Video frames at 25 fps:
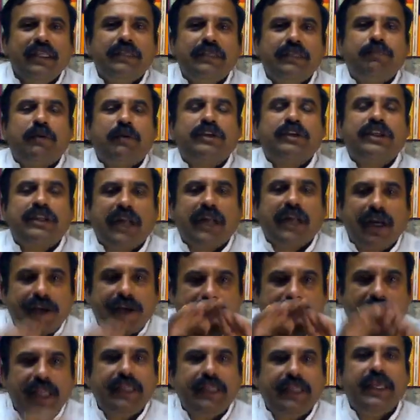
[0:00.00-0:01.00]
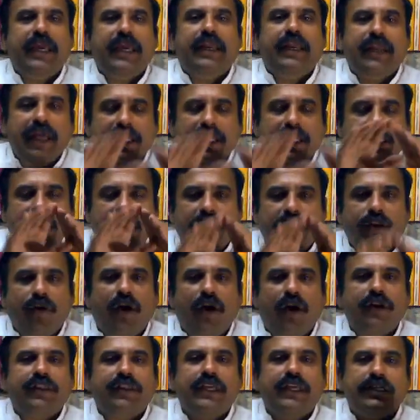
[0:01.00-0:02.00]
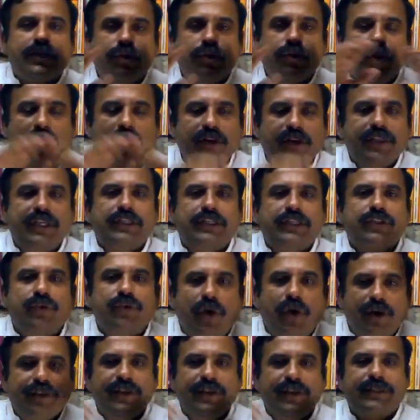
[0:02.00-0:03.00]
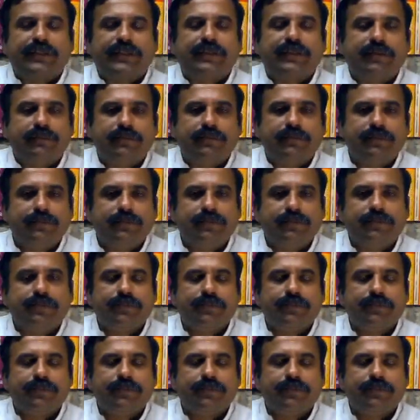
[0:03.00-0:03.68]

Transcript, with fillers: This process called neti, neti, not this, not this, not this.